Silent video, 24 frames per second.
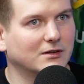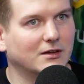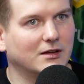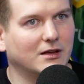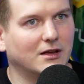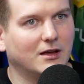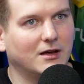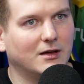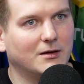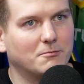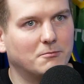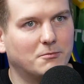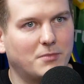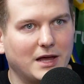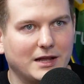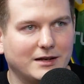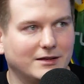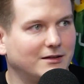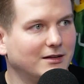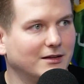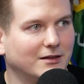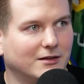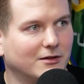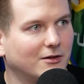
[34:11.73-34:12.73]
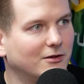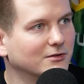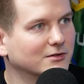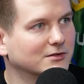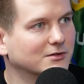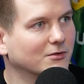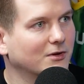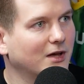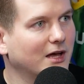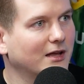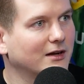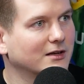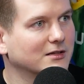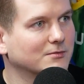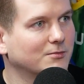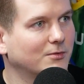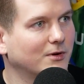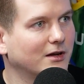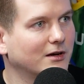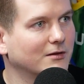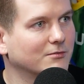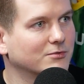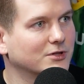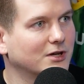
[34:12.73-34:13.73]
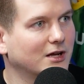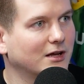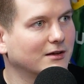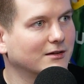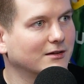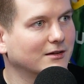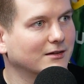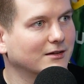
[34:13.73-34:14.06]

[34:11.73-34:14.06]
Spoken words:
Ben Till also had a spot up shot.